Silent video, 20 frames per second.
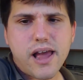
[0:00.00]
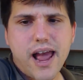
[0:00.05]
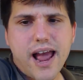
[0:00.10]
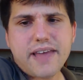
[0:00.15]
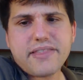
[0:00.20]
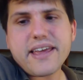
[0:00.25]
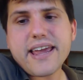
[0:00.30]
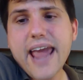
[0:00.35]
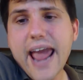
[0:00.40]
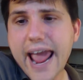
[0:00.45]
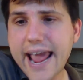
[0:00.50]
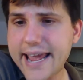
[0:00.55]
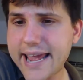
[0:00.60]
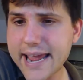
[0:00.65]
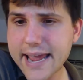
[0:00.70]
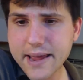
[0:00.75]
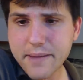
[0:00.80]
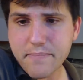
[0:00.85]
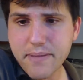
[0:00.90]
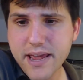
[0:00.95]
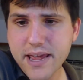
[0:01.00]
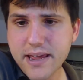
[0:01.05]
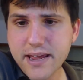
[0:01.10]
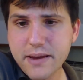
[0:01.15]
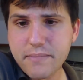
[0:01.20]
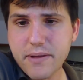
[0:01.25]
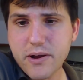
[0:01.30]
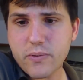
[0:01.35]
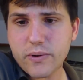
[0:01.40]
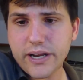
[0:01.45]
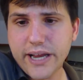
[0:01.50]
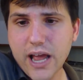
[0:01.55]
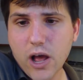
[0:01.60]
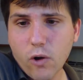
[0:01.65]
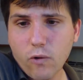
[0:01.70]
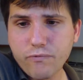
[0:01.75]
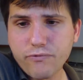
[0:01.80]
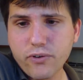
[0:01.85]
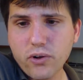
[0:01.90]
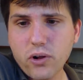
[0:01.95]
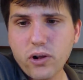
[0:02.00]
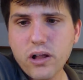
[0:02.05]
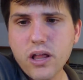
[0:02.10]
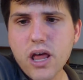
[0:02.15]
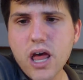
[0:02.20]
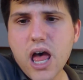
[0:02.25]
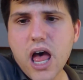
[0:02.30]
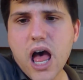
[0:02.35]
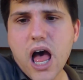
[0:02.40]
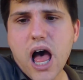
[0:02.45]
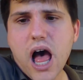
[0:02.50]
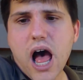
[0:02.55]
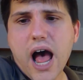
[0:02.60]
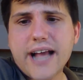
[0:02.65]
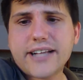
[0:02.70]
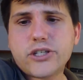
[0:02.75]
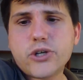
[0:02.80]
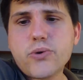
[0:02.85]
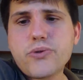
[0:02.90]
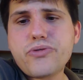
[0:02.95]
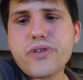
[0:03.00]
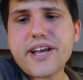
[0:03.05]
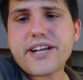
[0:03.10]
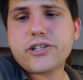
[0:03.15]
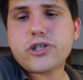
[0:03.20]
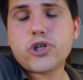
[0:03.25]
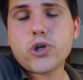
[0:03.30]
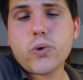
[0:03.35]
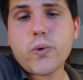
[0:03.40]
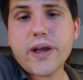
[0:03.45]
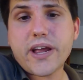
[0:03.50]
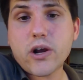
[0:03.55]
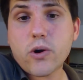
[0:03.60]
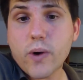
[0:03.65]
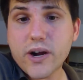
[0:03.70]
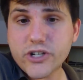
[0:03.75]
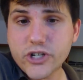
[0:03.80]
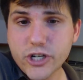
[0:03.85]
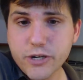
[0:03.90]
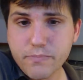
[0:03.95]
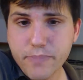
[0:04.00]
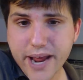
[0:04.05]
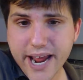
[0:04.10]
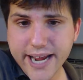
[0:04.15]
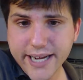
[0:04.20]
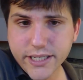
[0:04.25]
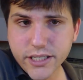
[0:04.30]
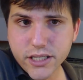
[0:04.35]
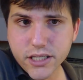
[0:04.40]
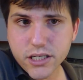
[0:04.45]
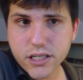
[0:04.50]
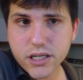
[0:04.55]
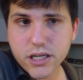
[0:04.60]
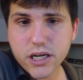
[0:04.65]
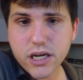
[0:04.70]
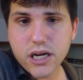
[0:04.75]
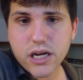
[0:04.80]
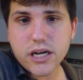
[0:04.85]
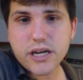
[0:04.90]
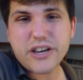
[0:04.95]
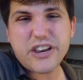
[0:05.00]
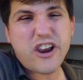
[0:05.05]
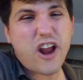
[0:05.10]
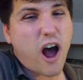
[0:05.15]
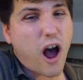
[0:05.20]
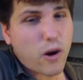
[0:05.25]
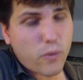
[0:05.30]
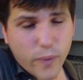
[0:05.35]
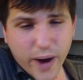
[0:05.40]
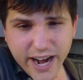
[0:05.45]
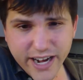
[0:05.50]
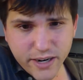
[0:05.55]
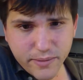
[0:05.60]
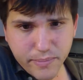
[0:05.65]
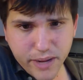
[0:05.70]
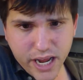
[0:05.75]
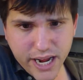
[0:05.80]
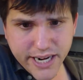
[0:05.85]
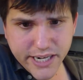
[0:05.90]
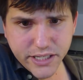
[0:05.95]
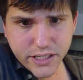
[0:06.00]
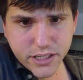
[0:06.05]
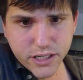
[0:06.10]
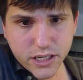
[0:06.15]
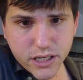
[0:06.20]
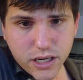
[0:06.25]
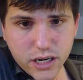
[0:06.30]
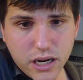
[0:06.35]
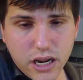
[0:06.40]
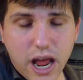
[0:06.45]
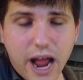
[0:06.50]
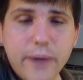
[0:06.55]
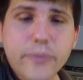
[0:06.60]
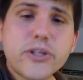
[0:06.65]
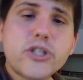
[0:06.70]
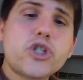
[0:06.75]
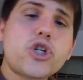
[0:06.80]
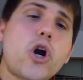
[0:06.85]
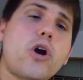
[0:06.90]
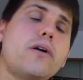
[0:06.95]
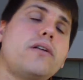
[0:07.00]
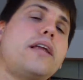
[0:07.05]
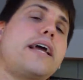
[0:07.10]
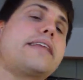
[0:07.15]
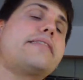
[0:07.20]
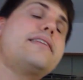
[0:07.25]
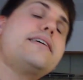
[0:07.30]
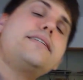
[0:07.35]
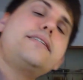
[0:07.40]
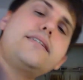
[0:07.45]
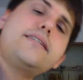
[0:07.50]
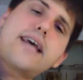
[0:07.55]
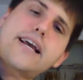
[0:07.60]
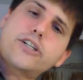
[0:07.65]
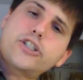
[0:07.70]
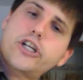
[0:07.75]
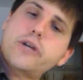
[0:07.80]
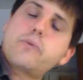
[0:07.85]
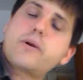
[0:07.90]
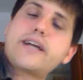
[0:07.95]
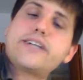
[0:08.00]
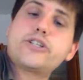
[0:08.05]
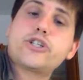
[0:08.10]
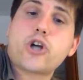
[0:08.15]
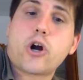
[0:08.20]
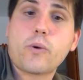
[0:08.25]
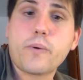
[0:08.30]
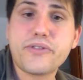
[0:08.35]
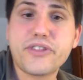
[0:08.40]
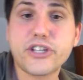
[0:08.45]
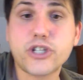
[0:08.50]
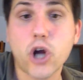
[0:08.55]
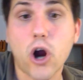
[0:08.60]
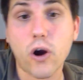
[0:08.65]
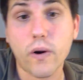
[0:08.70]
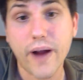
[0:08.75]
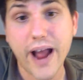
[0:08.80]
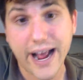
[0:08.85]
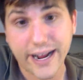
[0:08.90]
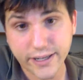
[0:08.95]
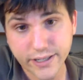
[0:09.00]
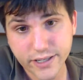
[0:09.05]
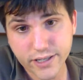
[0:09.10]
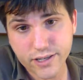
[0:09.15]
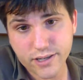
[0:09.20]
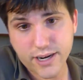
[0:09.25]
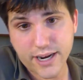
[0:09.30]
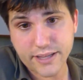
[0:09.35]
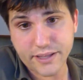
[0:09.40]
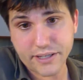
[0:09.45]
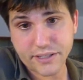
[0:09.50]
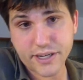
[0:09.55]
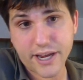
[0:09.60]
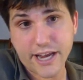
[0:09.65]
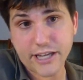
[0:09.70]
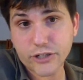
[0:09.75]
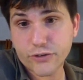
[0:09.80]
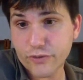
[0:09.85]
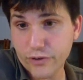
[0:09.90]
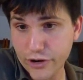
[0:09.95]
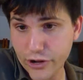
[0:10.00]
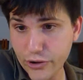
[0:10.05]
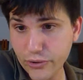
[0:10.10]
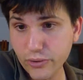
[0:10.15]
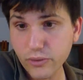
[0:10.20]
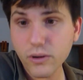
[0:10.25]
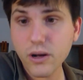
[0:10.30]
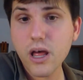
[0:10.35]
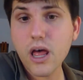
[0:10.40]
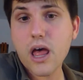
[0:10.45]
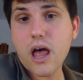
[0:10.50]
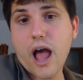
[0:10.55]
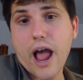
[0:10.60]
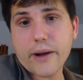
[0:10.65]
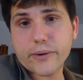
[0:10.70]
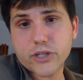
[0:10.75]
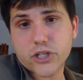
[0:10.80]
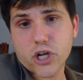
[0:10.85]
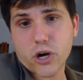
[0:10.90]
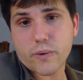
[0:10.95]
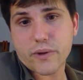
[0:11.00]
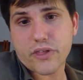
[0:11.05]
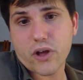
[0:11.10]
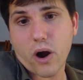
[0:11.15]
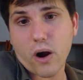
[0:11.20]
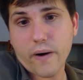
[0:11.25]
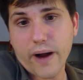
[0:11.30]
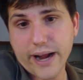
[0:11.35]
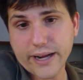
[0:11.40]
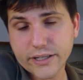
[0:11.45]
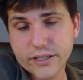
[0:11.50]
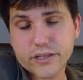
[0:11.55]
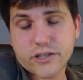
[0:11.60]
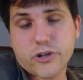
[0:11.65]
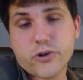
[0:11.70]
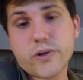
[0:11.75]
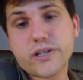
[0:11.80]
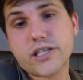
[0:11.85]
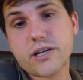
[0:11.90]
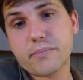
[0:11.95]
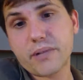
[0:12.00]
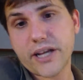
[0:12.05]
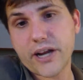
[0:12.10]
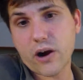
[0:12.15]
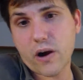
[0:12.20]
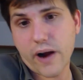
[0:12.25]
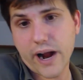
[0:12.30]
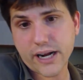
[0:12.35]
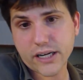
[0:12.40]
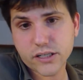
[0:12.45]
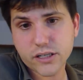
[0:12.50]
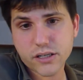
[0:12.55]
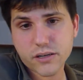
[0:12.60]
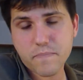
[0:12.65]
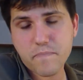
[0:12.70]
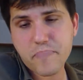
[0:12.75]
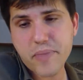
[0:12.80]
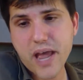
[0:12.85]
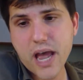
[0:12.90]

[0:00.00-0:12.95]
I think Anki can be really helpful. I do think doing question banks, not randomized. I would start like this is actually what I'd start with is RX in this case. For you, I would start with RX, USMLE RX.